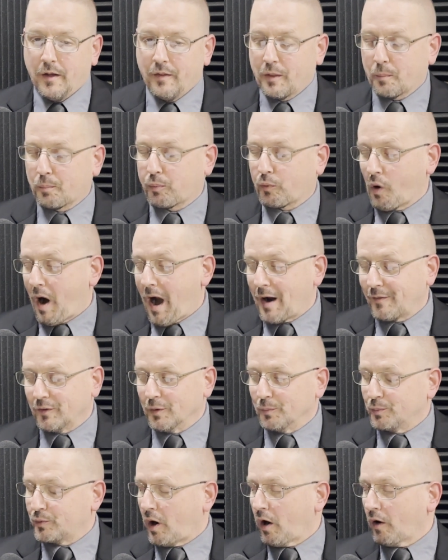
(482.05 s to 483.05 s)
The
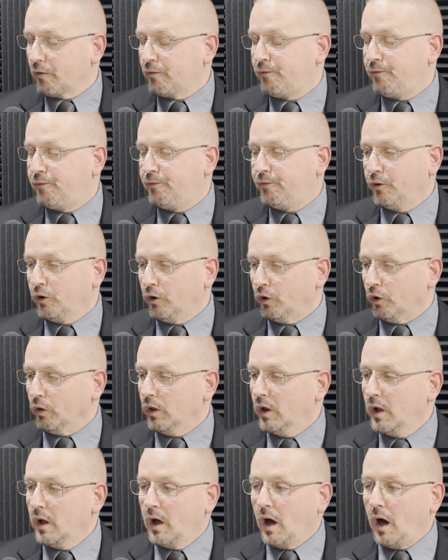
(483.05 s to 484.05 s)
Proverbs are full
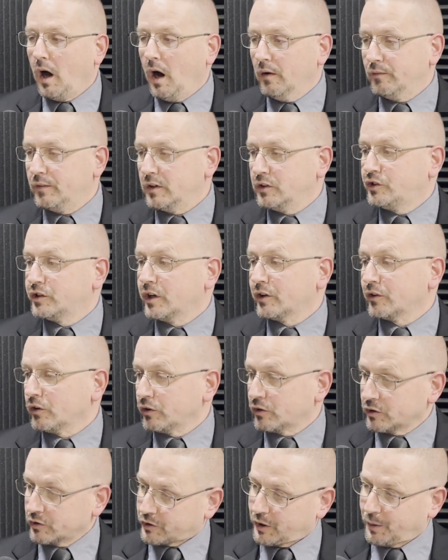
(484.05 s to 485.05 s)
of general
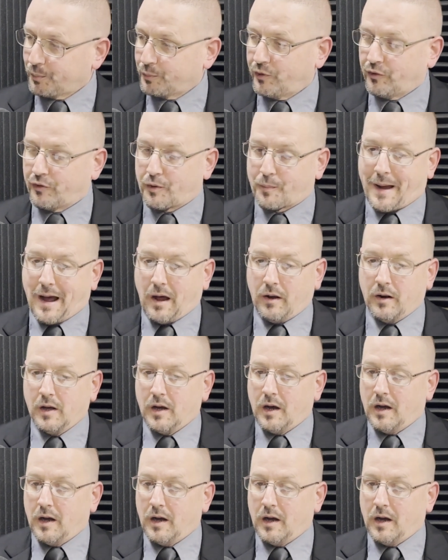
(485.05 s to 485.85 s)
descriptions about